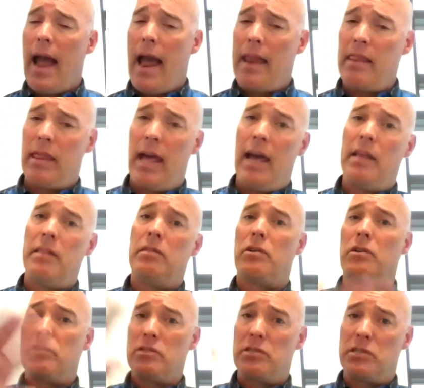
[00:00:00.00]
And then
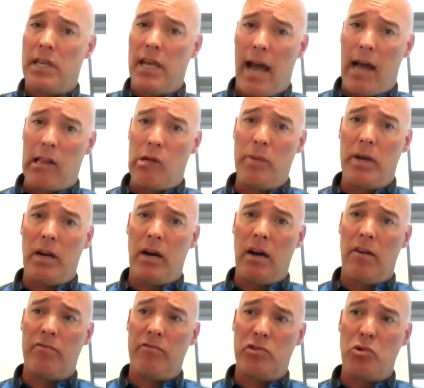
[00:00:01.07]
there's the element
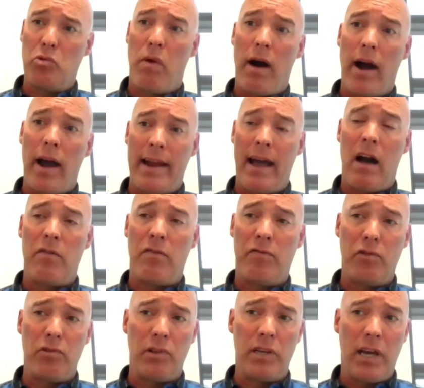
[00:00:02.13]
of, do I now
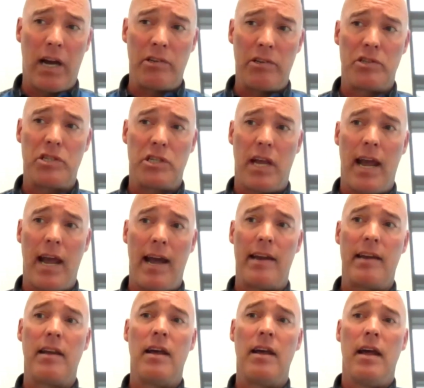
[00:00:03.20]
fully
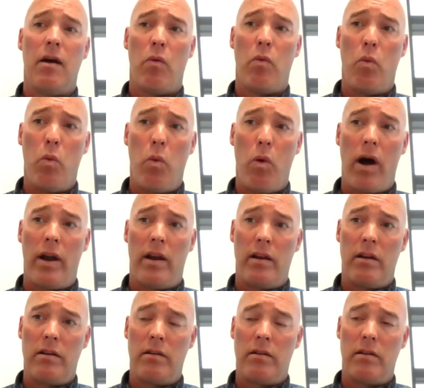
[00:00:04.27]
understand what
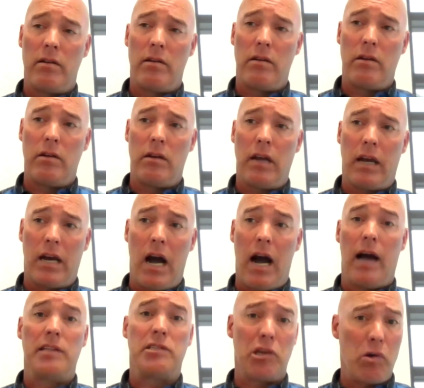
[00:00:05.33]
the
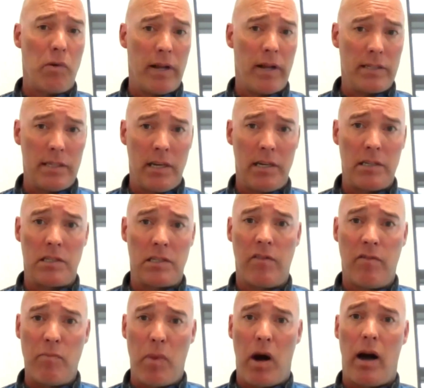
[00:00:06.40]
consequence is
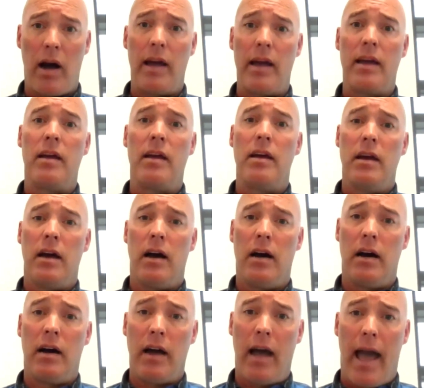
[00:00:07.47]
of my
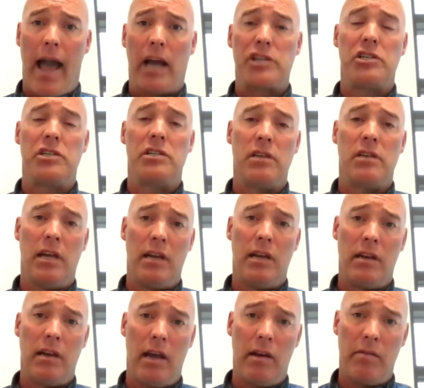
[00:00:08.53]
action
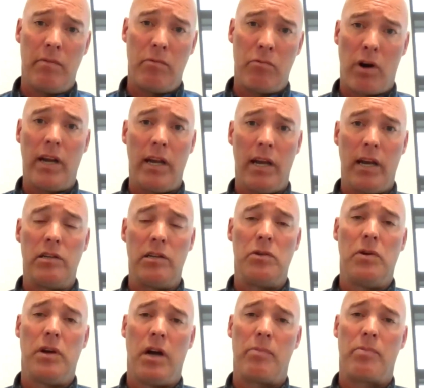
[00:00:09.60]
in running
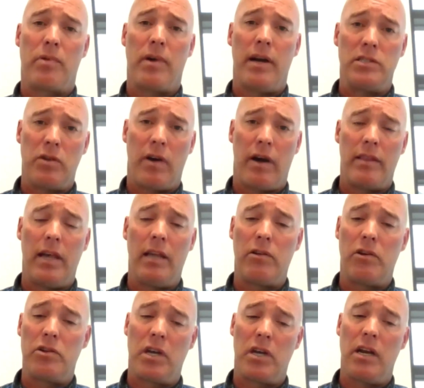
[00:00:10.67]
into an upright? So I think
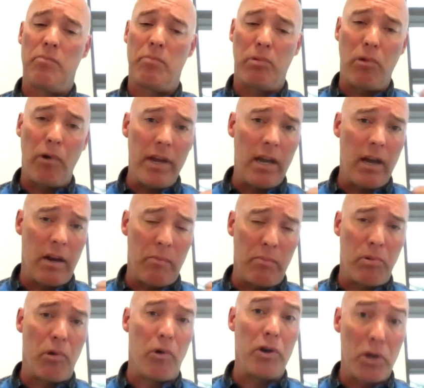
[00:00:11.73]
there's an
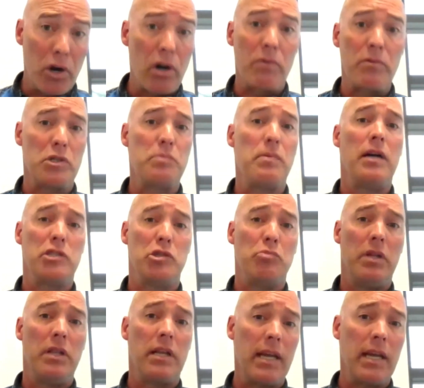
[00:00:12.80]
employer
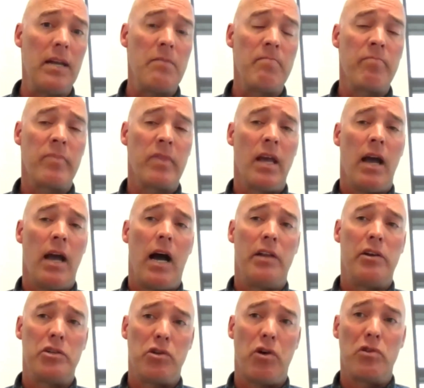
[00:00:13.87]
responsibility.
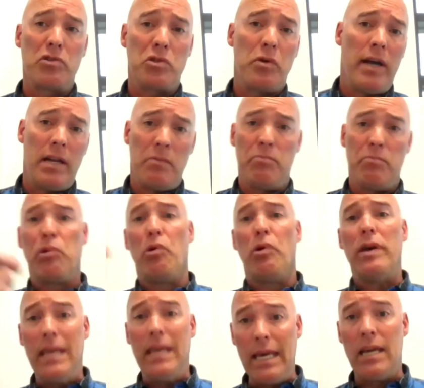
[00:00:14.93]
There's also an
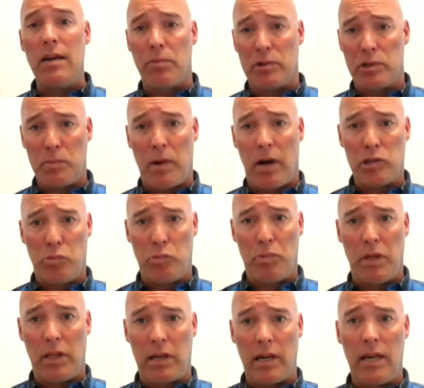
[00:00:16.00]
employee
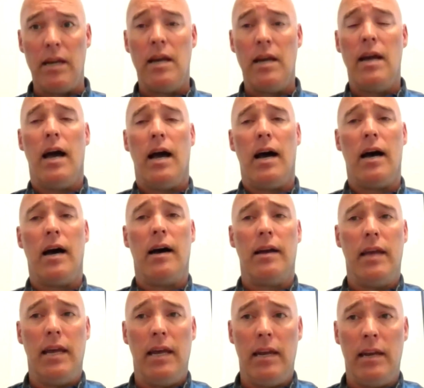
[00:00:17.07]
responsibility
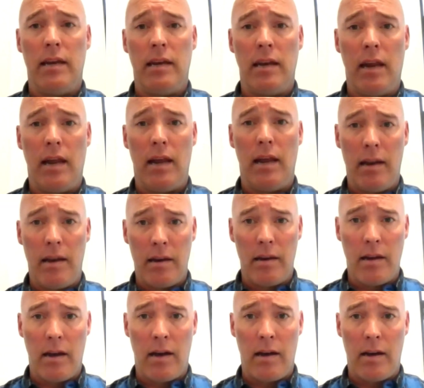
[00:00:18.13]

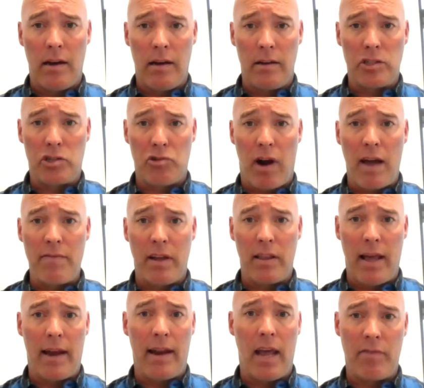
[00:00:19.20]
in driving
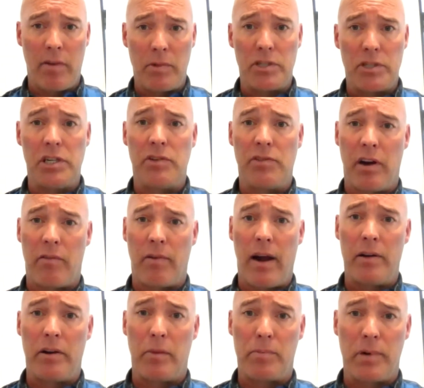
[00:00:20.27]
that heavy machinery
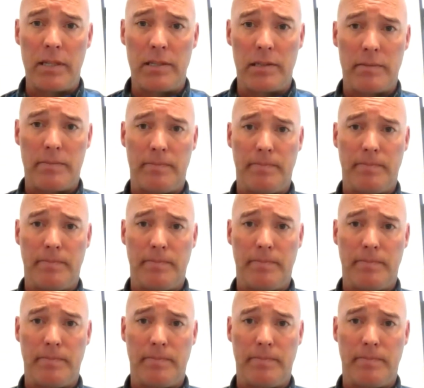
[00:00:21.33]
around uprights.